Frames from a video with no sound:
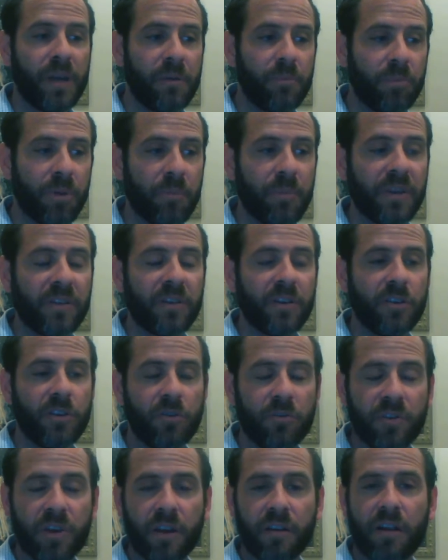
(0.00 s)
implementing
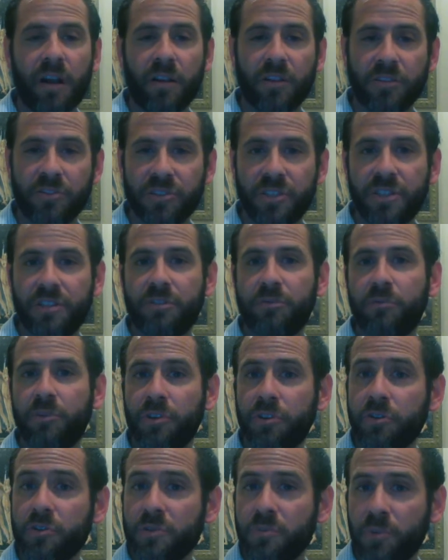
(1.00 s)
new technology to
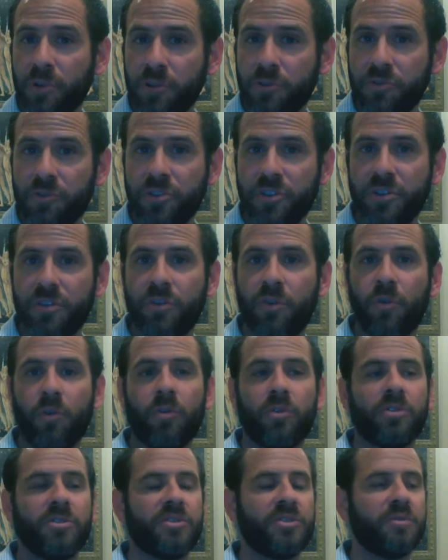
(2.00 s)
reduce pollution
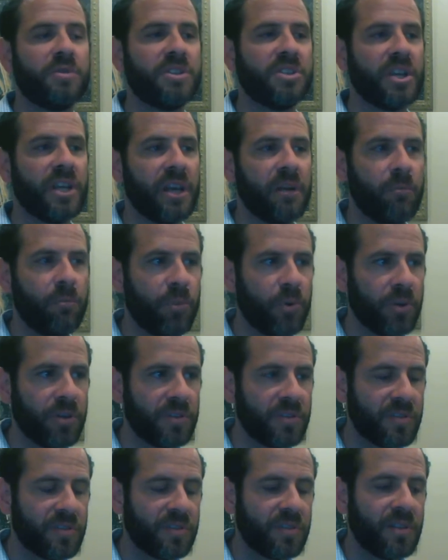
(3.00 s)
or switching
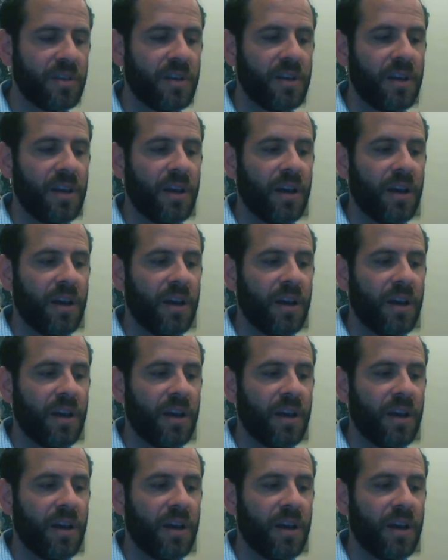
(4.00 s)
inputs.